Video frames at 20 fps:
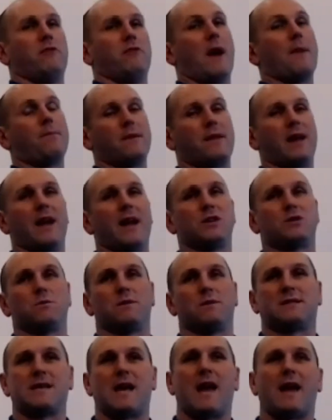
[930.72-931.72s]
reputation,
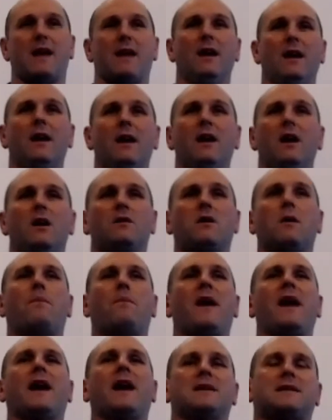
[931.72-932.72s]
I'd say the
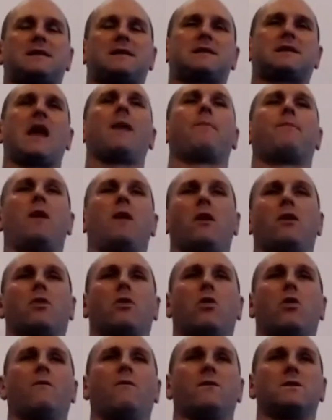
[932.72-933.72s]
biggest step out of your
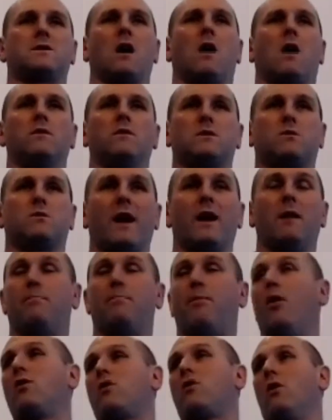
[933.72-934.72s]
comfort zone was when a
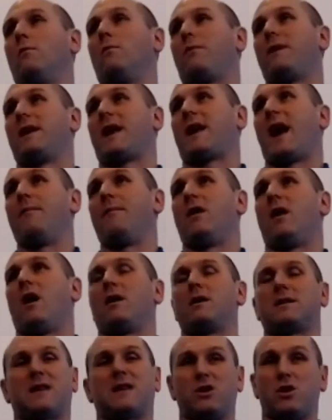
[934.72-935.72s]
book company came
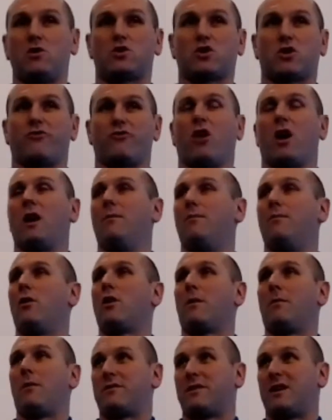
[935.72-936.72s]
along and said, you should write a
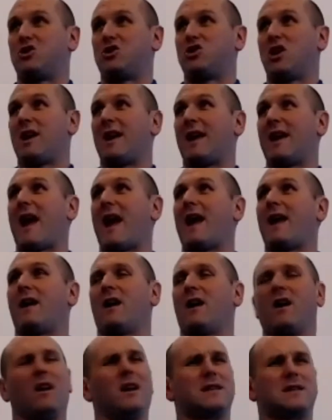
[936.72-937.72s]
book about the GAA.
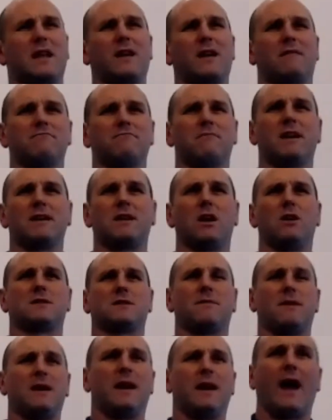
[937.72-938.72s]
And I was like,
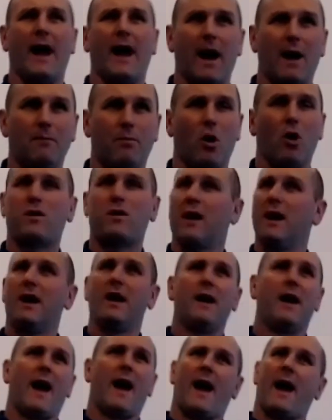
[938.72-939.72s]
excuse me, a book?
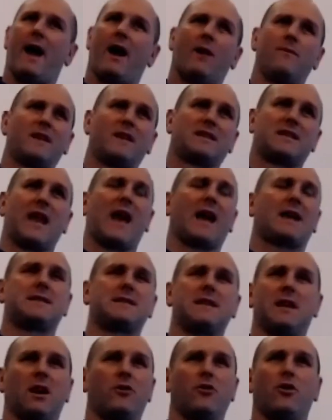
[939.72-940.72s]
I'm
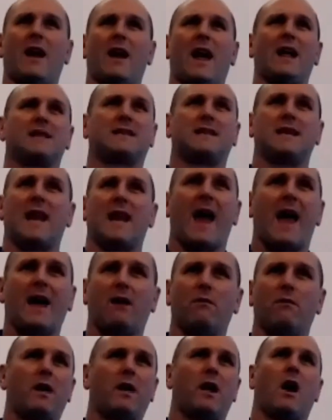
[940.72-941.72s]
dyslexic, I've done
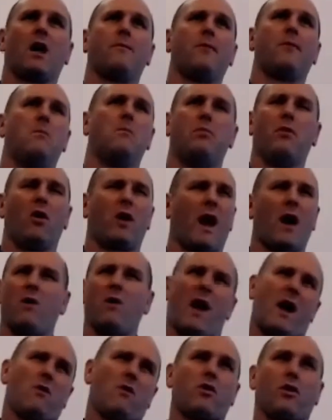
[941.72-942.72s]
LCA, what are you on about a book?
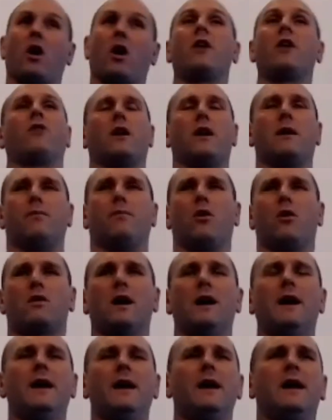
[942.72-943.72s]
How could I write a
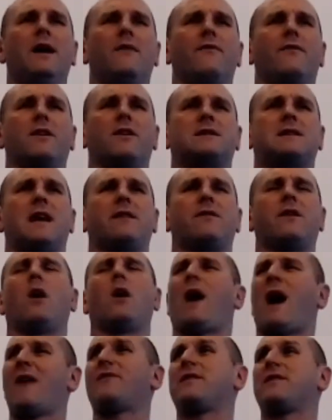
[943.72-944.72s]
book? They said, no,
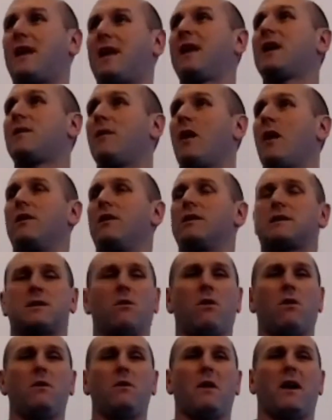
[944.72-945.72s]
have a think about it.
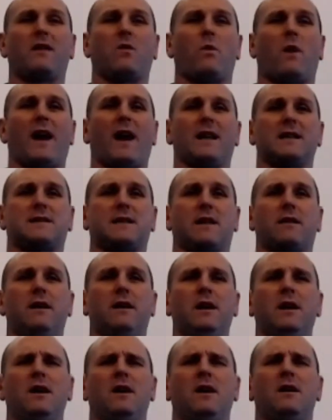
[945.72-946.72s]
So I went away and I said,
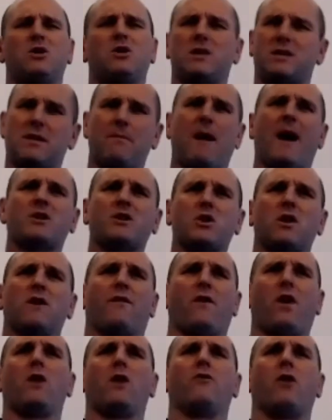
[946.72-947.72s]
geez, imagine
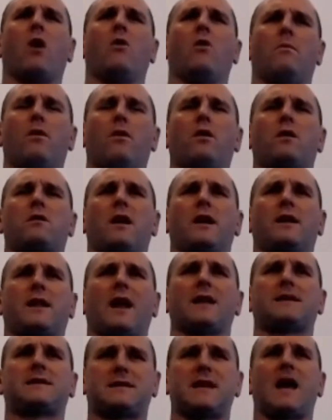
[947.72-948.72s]
if I wrote a book like
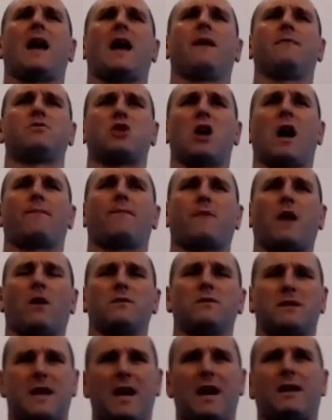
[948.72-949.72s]
that same chap that
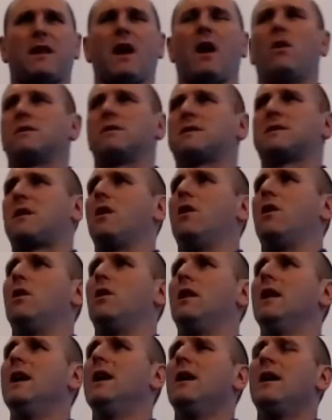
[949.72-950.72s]
was kicked out of
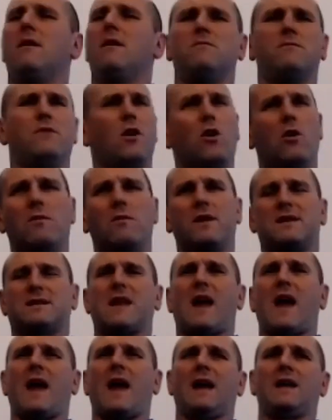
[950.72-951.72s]
school numerous
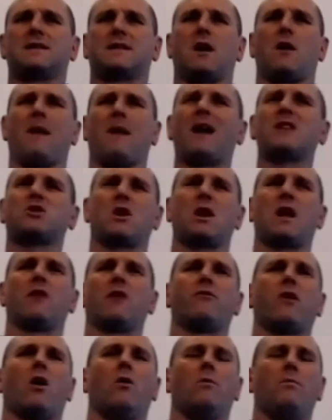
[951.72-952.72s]
days. Now imagine he
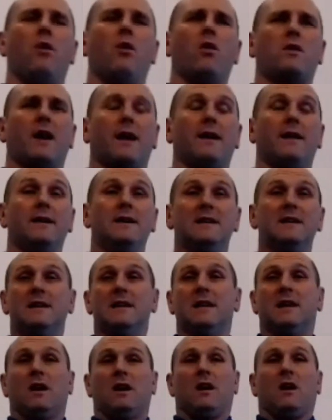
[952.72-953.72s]
wrote a book. And
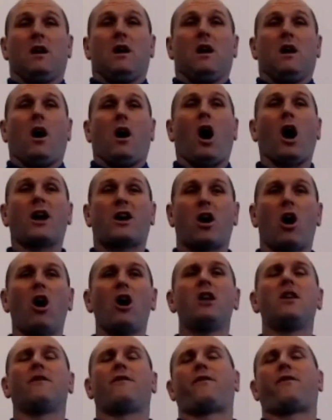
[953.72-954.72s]
I
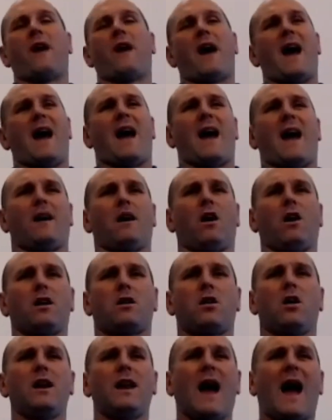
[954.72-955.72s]
kind of
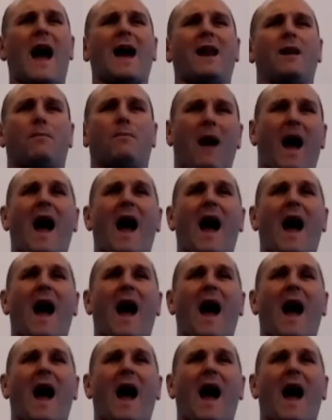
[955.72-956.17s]
had a